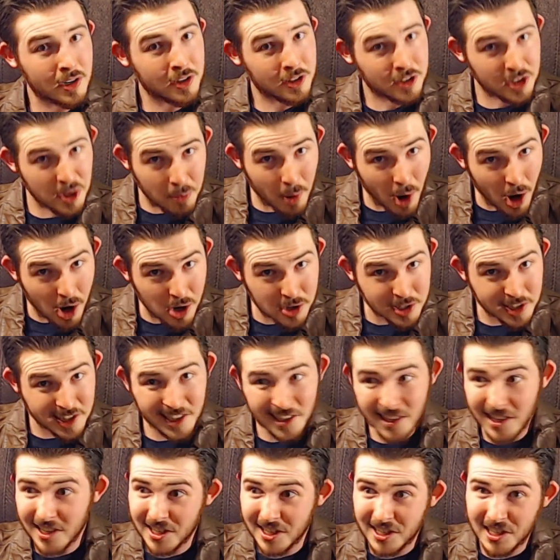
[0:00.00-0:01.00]

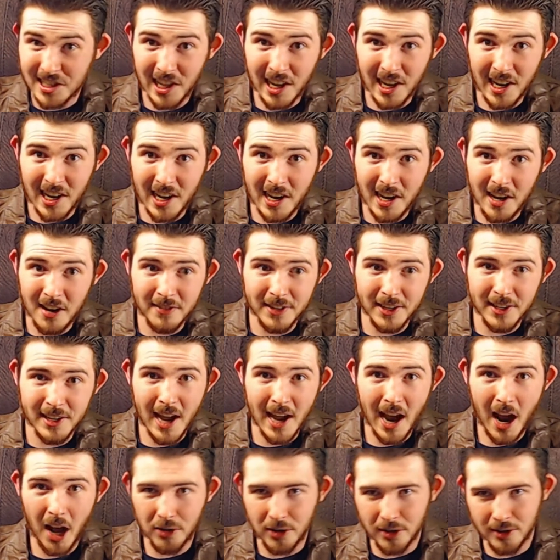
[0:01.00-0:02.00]
supposedly enslaved and
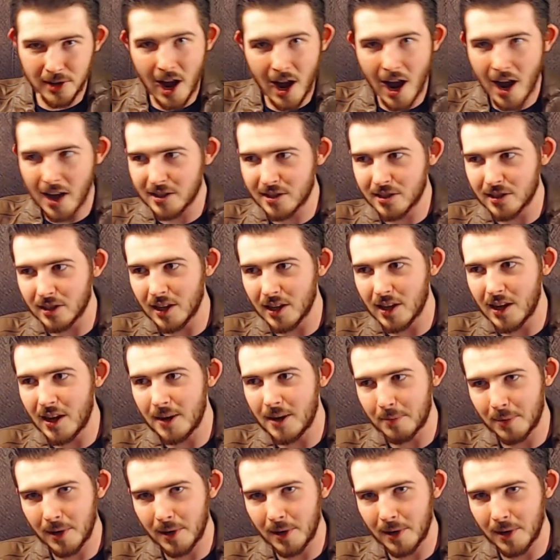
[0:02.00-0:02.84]
now they're not enslaved,